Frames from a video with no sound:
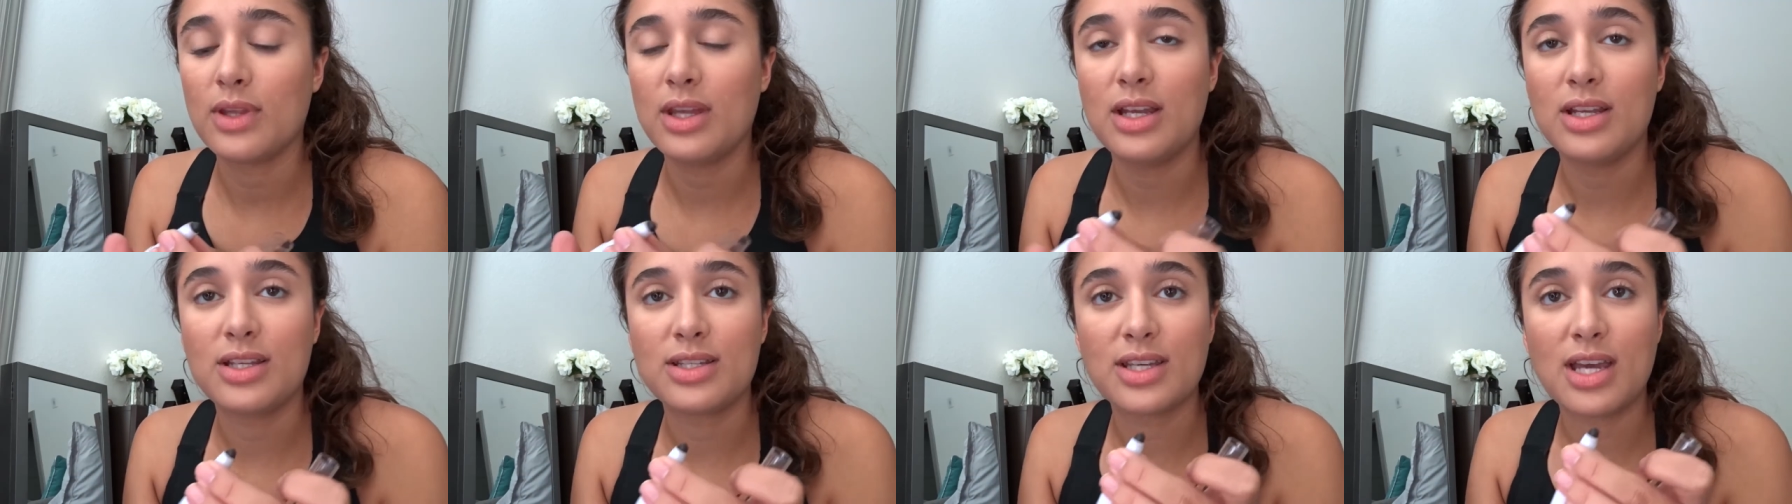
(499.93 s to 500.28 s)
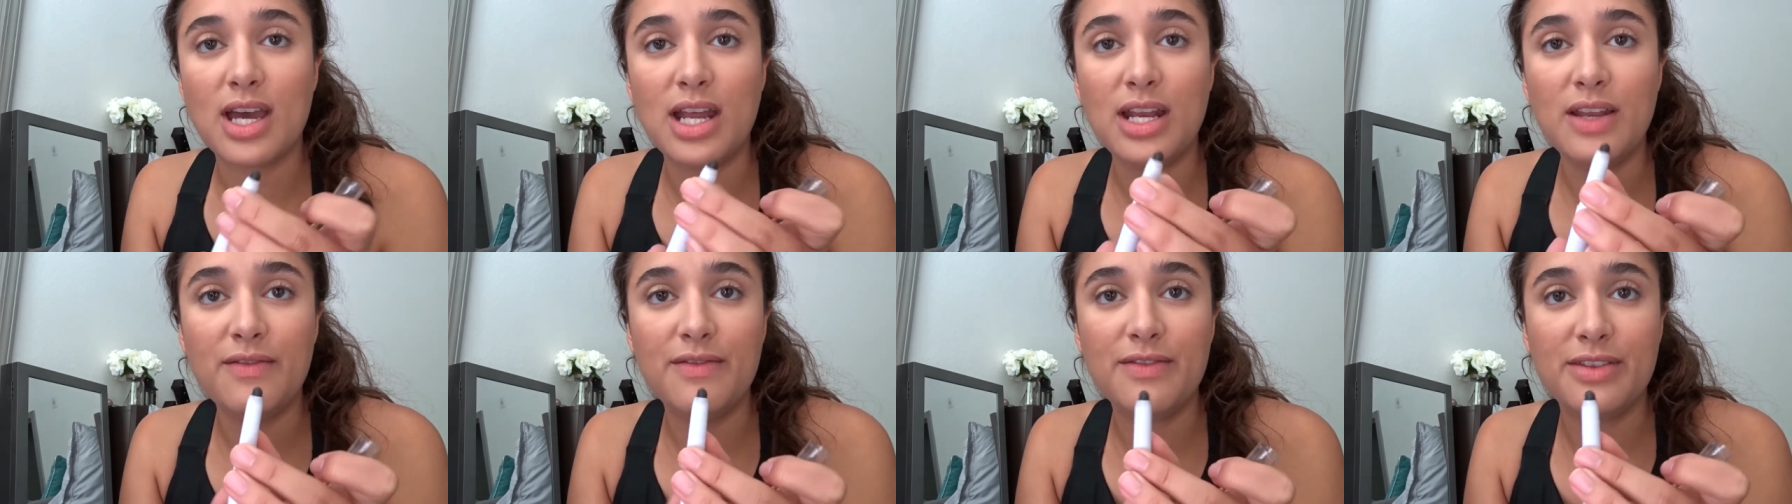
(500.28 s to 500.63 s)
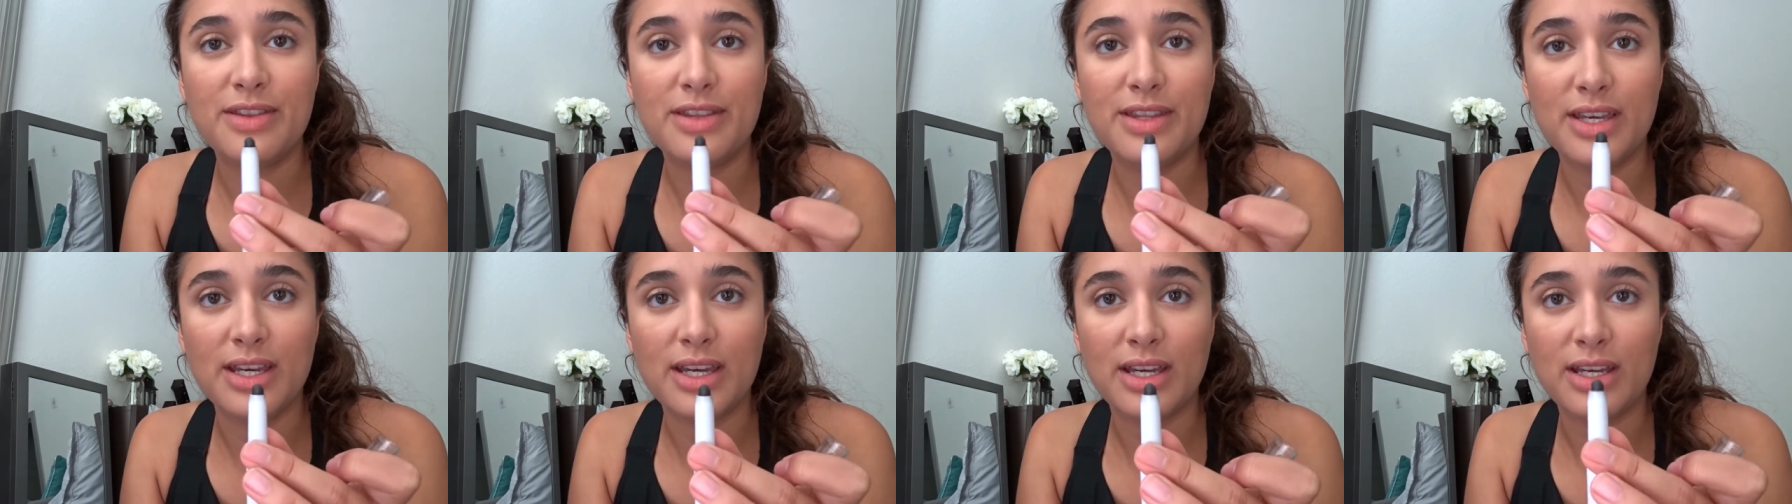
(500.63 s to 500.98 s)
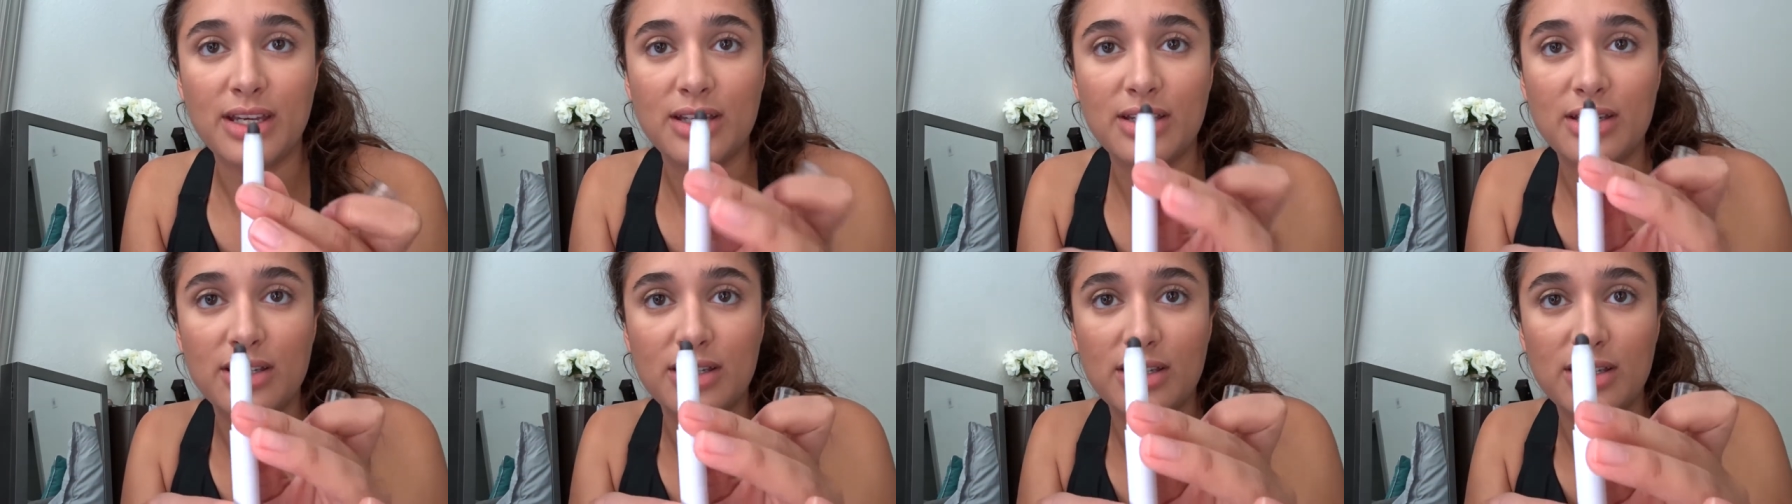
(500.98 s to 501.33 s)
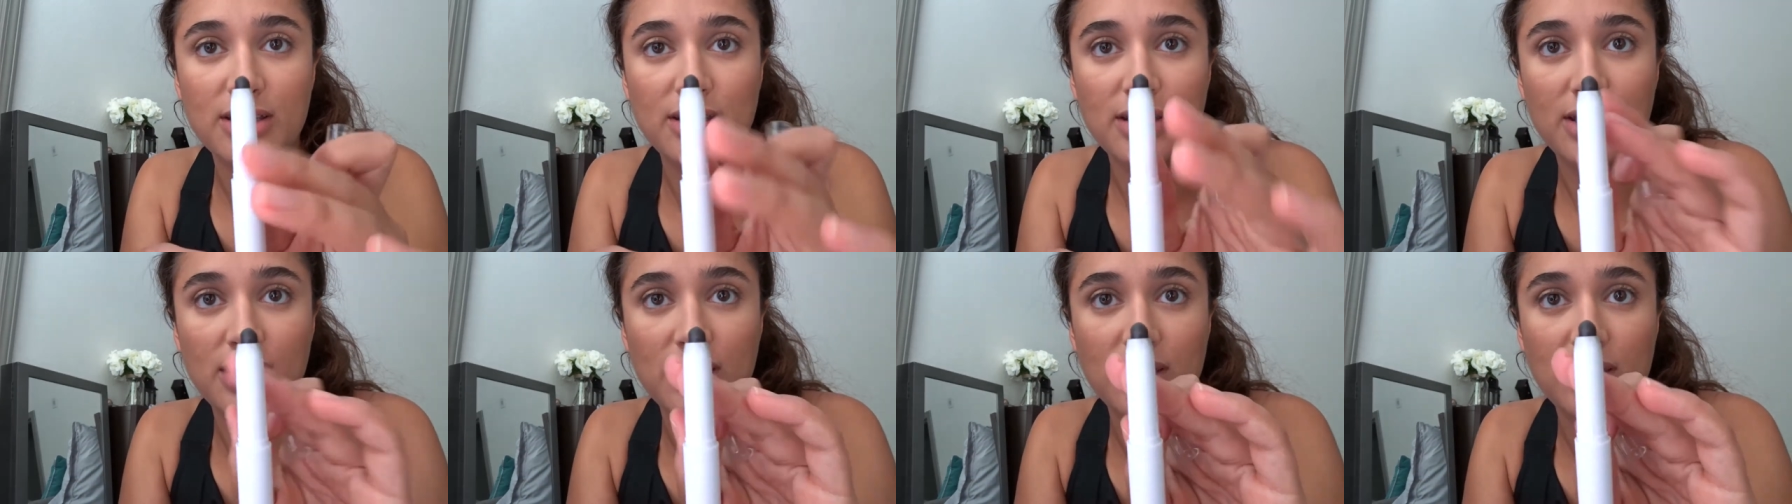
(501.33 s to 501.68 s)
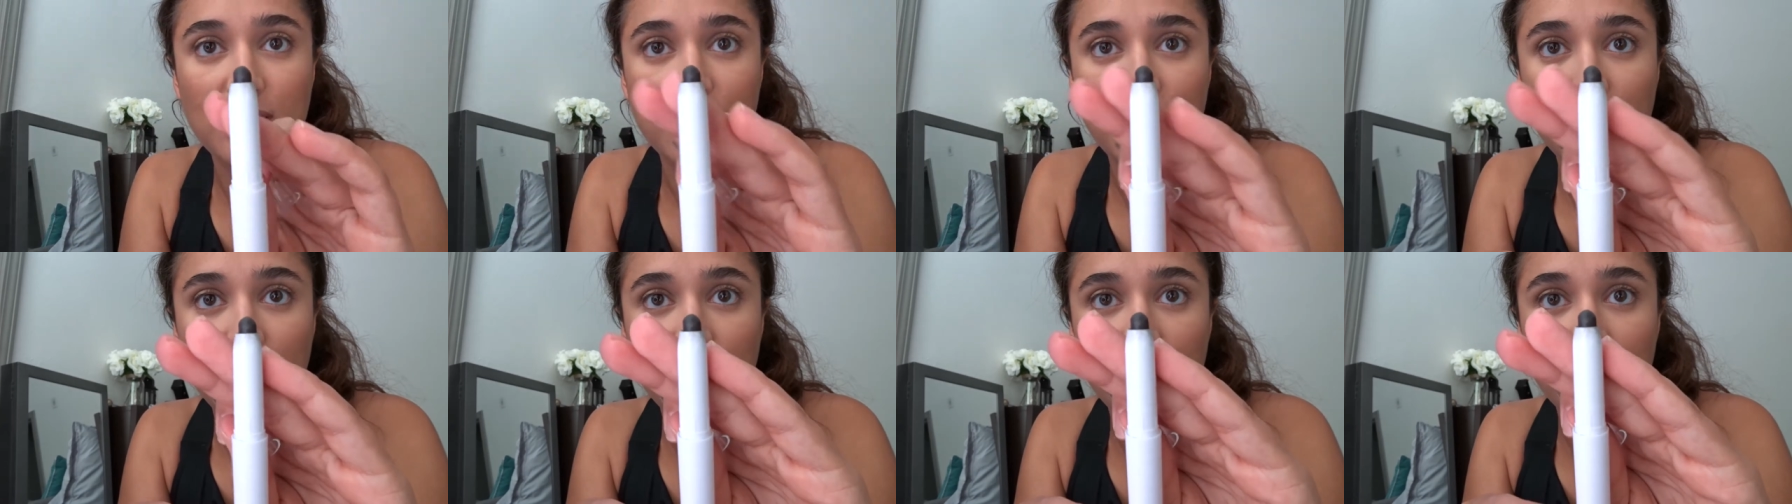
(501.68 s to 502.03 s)
And it's kind of thick,
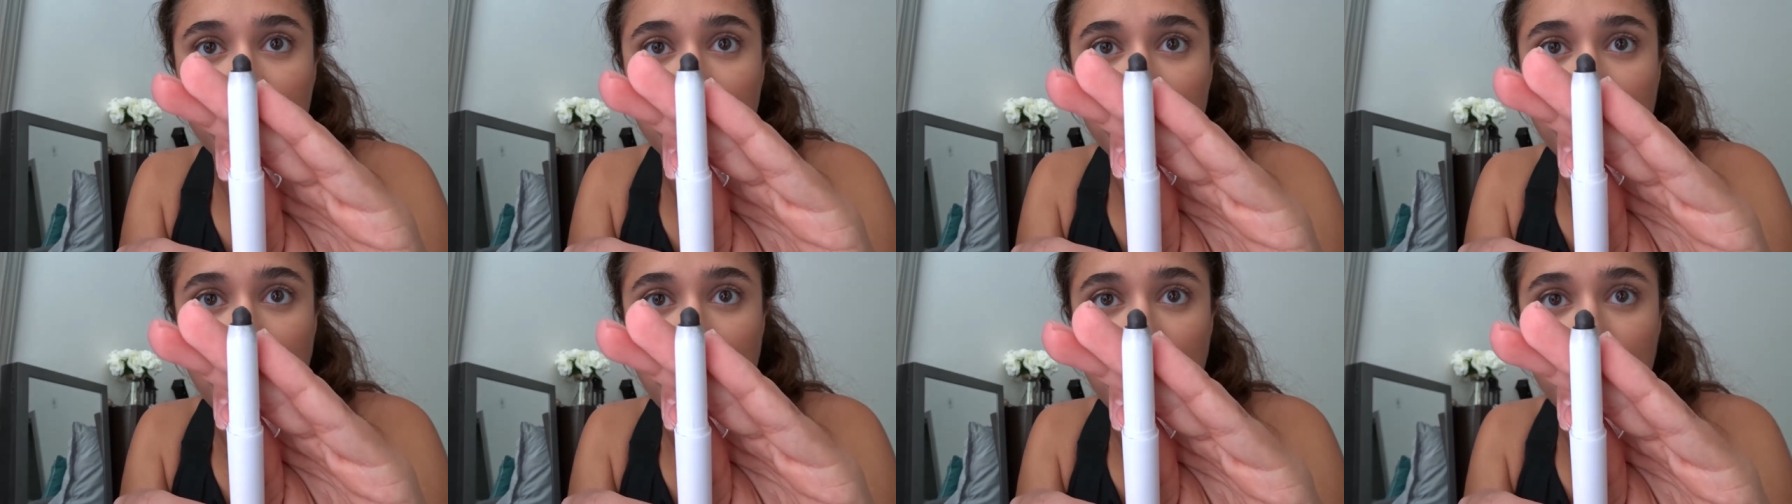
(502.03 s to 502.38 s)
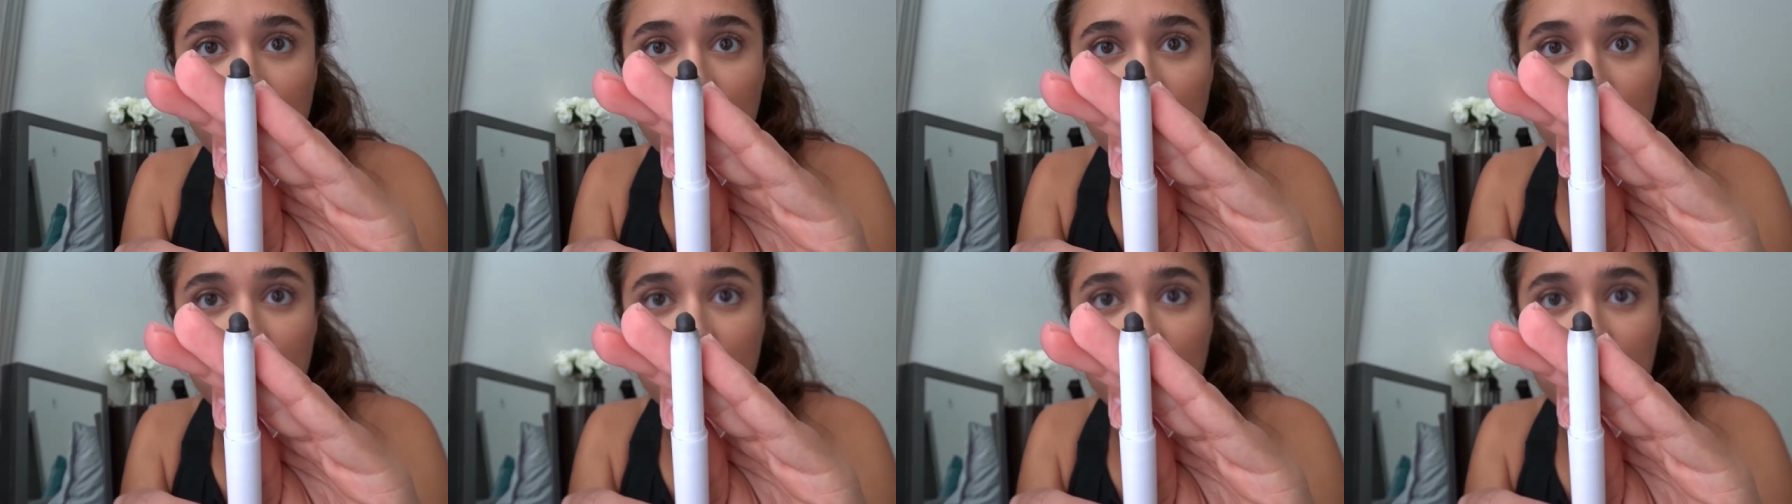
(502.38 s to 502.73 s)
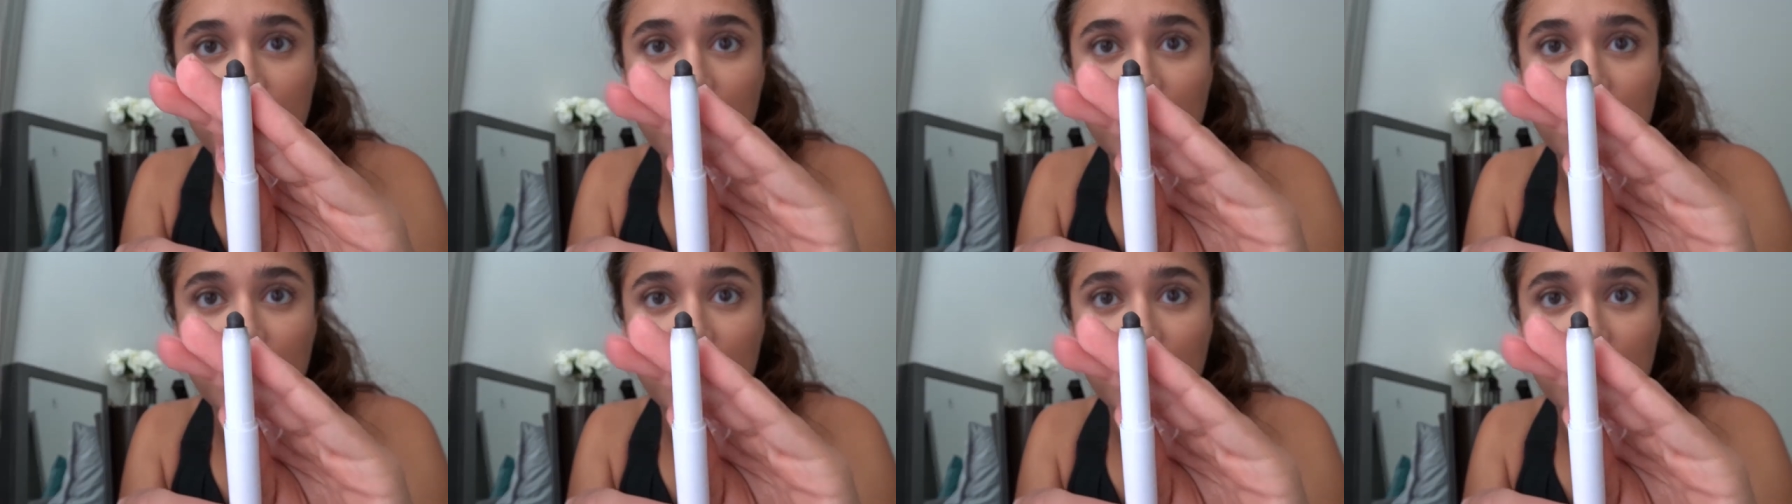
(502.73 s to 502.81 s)
you can tell.